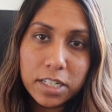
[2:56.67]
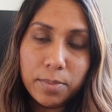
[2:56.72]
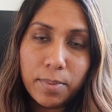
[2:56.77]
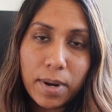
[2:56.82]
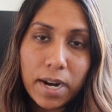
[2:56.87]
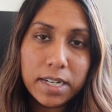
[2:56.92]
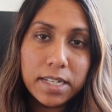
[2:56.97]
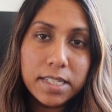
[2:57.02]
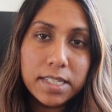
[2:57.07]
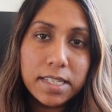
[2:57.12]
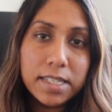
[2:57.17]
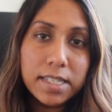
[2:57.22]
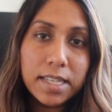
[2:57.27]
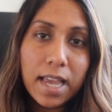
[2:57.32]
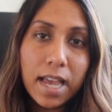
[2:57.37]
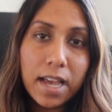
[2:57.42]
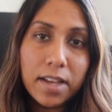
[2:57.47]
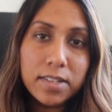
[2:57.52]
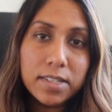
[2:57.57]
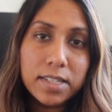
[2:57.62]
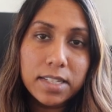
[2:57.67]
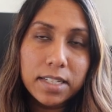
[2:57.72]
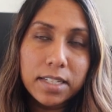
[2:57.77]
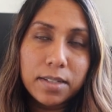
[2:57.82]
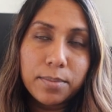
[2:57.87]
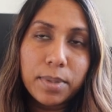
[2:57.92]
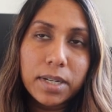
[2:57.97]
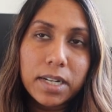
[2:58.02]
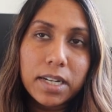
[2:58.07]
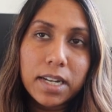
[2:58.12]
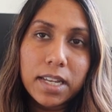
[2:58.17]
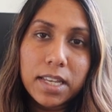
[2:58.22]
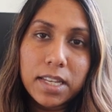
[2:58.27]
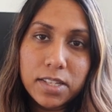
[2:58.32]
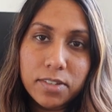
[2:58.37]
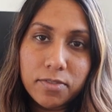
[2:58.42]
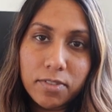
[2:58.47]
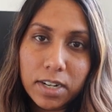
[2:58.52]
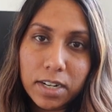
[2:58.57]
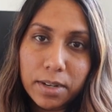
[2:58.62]
to practice as a counsellor, but it
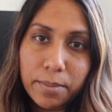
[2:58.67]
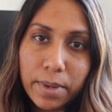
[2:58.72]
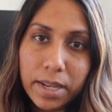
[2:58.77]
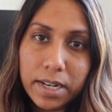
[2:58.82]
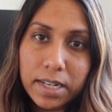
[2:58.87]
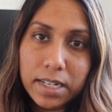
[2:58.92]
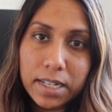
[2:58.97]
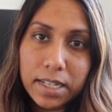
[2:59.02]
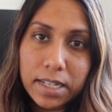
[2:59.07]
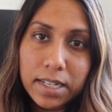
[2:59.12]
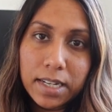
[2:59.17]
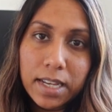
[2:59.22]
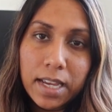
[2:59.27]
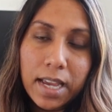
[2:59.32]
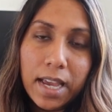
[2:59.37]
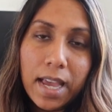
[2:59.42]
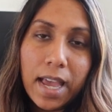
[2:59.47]
is recommended.